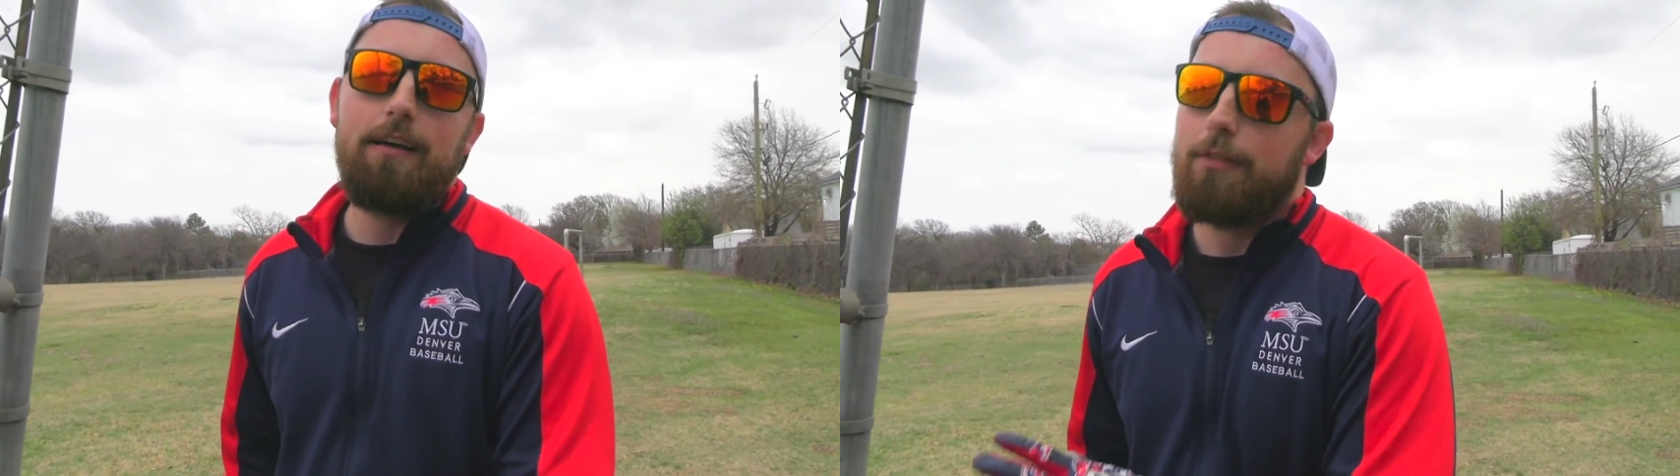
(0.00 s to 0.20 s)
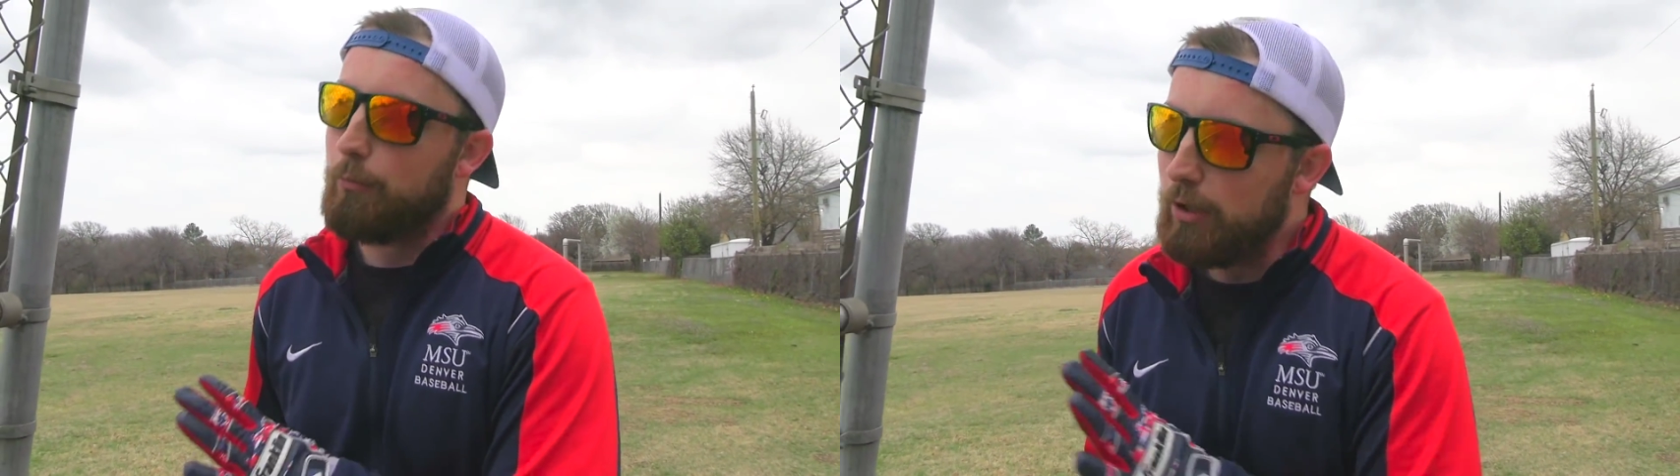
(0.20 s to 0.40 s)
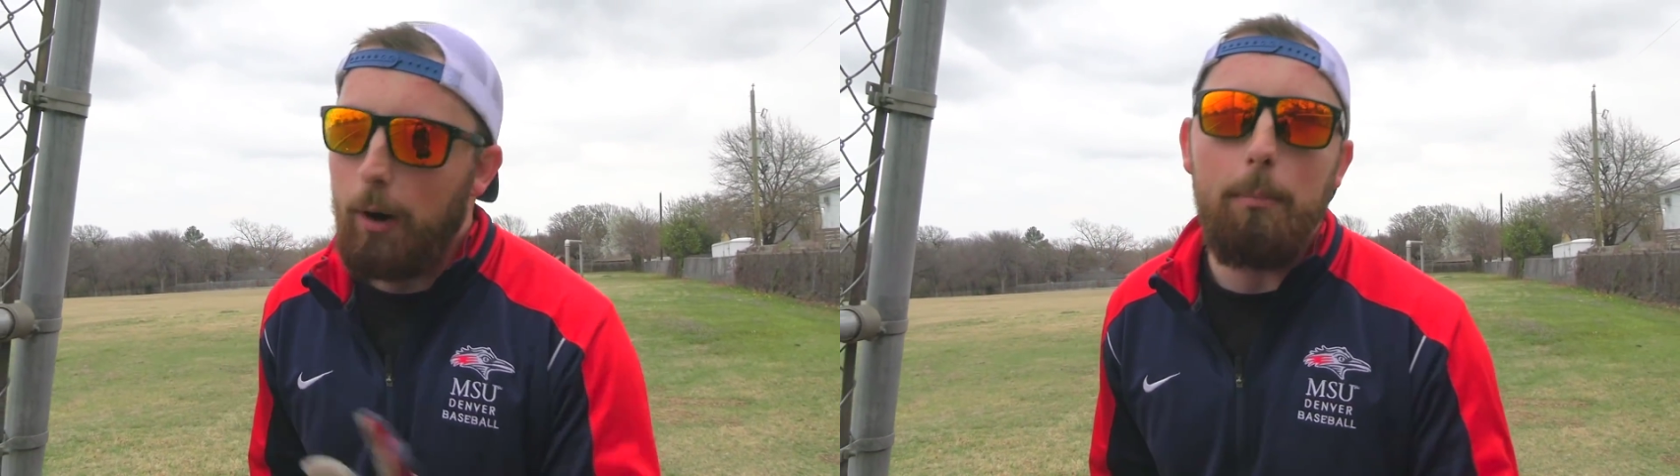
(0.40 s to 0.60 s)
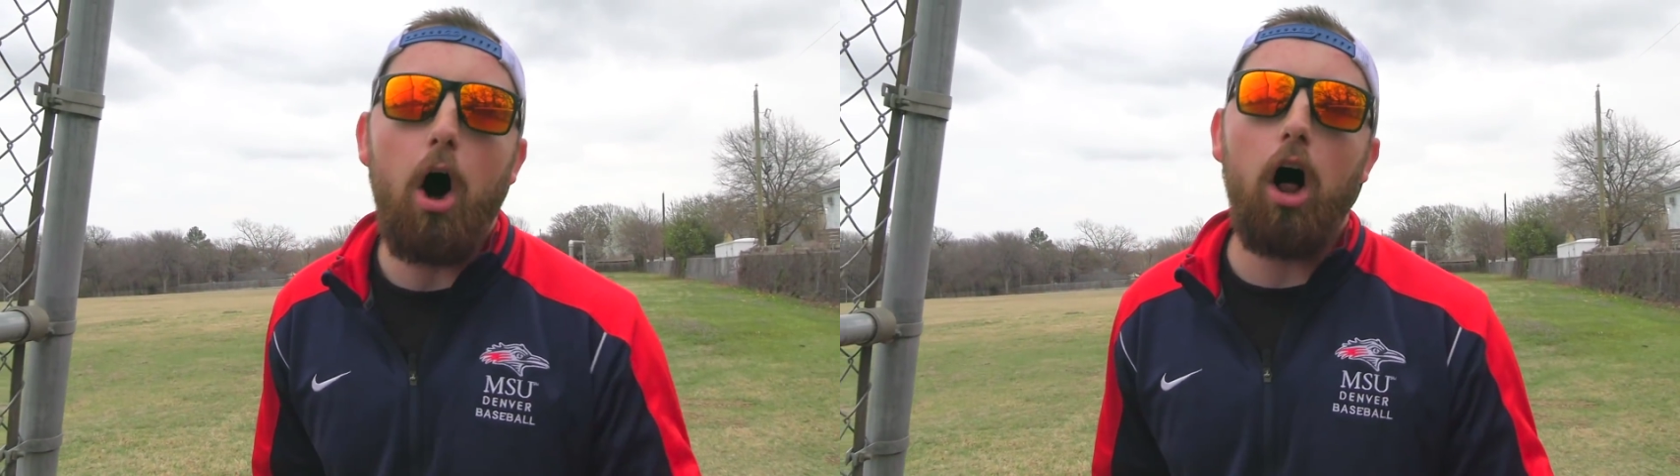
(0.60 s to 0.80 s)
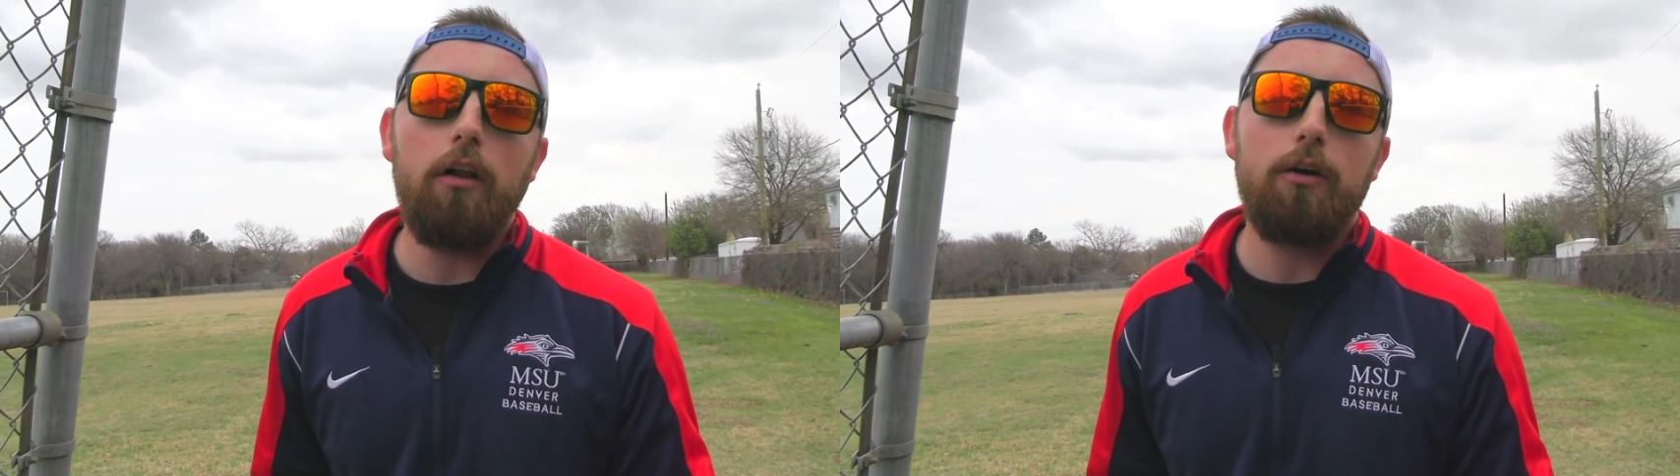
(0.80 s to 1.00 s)
The real
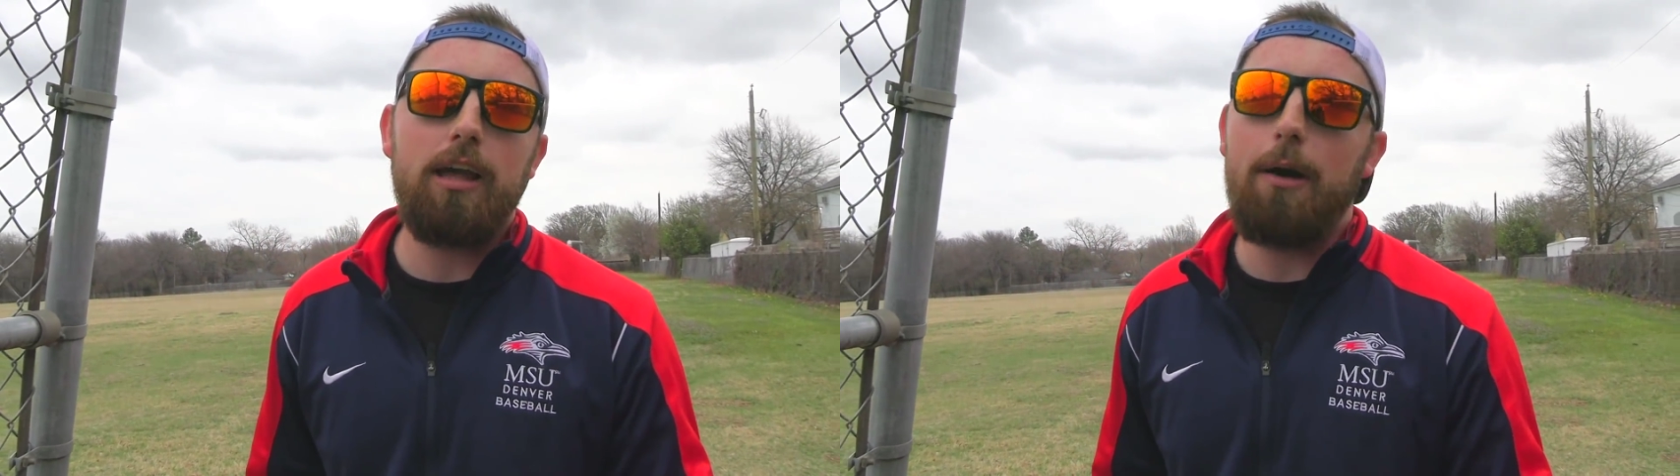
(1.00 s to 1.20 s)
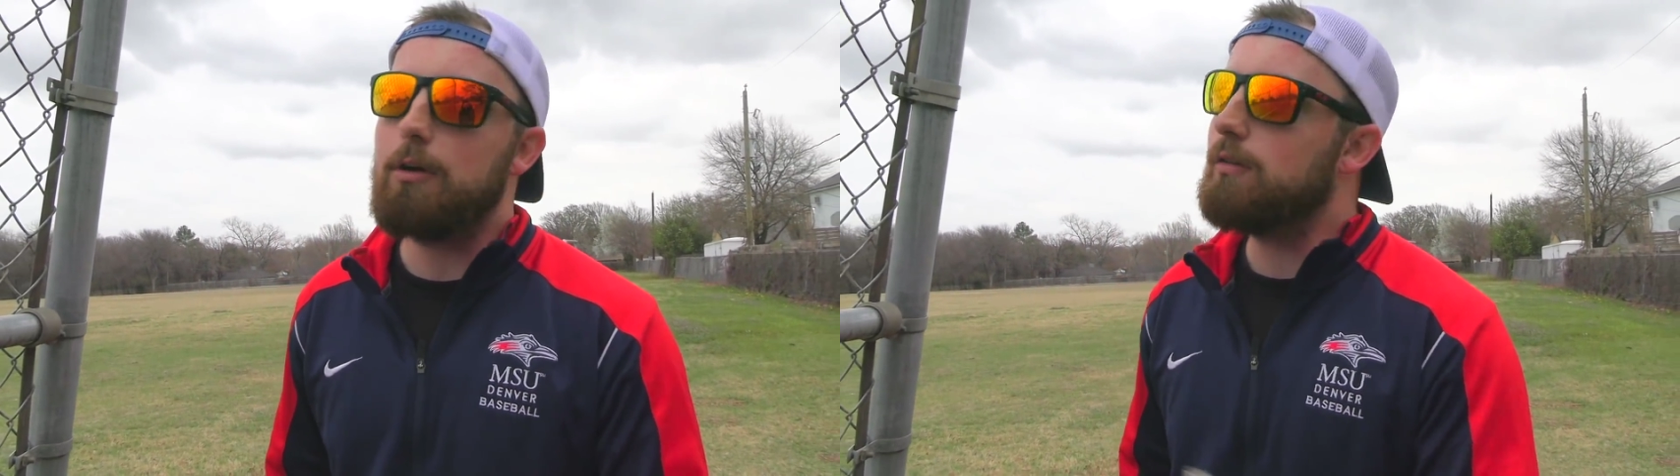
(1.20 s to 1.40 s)
ball, okay, we